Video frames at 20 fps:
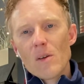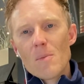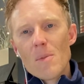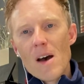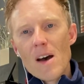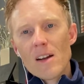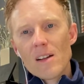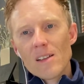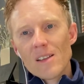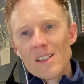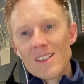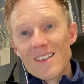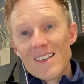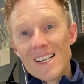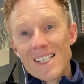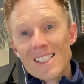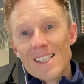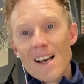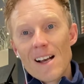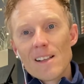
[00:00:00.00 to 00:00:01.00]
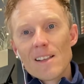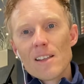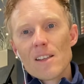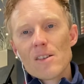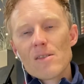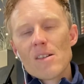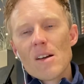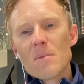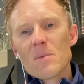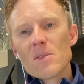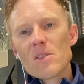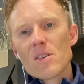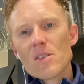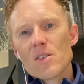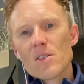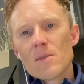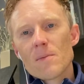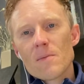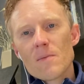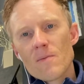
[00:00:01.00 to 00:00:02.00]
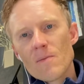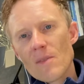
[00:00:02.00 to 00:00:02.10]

panel are in exactly the correct position.